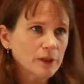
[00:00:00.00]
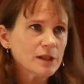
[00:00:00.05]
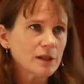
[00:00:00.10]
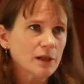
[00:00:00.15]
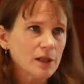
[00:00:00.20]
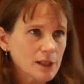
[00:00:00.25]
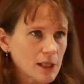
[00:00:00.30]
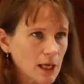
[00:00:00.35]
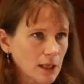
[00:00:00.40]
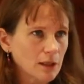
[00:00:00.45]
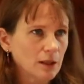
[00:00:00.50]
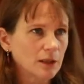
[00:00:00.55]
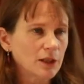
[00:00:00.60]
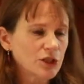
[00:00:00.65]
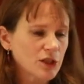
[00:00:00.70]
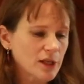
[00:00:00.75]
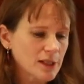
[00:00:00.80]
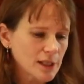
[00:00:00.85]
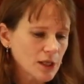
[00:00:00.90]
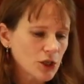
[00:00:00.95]
we saw a
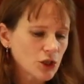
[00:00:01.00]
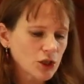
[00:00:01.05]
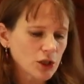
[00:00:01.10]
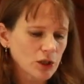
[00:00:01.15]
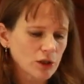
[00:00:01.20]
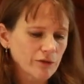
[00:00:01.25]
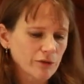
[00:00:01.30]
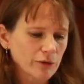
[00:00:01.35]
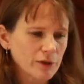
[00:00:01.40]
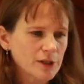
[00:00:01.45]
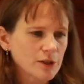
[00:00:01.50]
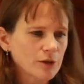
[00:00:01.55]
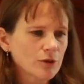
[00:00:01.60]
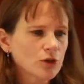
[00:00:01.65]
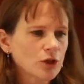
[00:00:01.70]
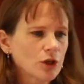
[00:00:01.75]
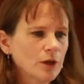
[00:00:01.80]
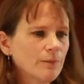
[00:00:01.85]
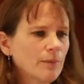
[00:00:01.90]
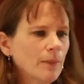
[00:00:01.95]
technologization of
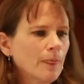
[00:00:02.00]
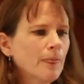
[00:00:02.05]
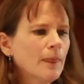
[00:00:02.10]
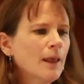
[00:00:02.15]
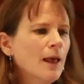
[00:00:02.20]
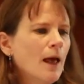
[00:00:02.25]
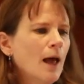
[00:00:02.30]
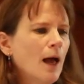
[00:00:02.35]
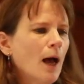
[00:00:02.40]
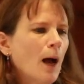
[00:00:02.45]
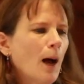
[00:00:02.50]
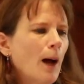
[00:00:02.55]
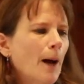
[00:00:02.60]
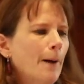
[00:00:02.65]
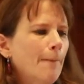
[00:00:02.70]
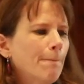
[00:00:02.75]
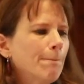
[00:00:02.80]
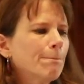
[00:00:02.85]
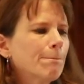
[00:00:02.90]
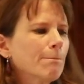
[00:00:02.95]
research.
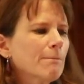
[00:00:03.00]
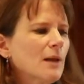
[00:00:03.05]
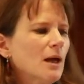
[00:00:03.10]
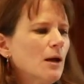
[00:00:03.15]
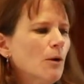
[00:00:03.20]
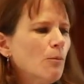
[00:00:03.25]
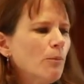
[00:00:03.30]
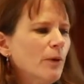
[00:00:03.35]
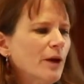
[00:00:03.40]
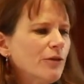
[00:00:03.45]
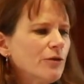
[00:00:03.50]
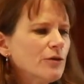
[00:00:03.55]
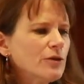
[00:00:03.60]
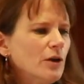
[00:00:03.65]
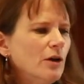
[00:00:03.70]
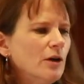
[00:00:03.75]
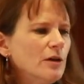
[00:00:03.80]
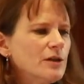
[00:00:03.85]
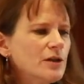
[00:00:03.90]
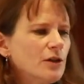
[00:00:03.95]
Um, but
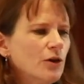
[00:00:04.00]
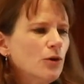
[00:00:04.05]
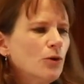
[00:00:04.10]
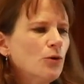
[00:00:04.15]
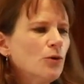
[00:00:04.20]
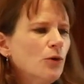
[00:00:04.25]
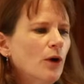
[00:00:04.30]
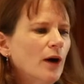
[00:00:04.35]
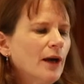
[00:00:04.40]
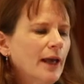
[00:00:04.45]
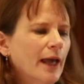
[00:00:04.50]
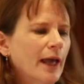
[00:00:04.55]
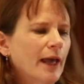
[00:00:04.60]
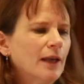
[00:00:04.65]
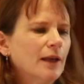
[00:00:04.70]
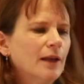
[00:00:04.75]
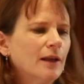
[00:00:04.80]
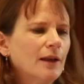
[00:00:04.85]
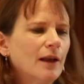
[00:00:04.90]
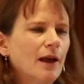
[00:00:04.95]
there's also,
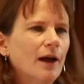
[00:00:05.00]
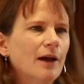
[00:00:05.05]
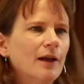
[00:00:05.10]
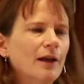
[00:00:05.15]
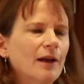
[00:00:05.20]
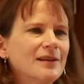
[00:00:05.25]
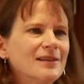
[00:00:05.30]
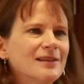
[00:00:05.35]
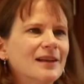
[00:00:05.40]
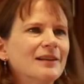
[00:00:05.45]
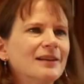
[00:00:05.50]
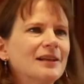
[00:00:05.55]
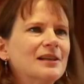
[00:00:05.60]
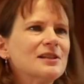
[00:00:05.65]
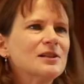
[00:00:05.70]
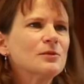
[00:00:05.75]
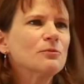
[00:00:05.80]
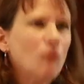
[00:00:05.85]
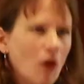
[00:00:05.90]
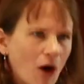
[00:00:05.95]
again, a, a slightly
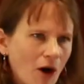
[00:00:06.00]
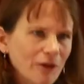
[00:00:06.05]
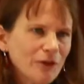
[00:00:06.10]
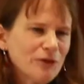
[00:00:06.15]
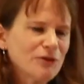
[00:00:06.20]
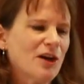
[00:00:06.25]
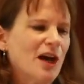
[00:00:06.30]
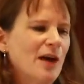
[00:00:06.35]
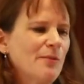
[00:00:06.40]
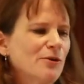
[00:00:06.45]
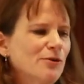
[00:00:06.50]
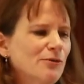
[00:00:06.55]
smaller time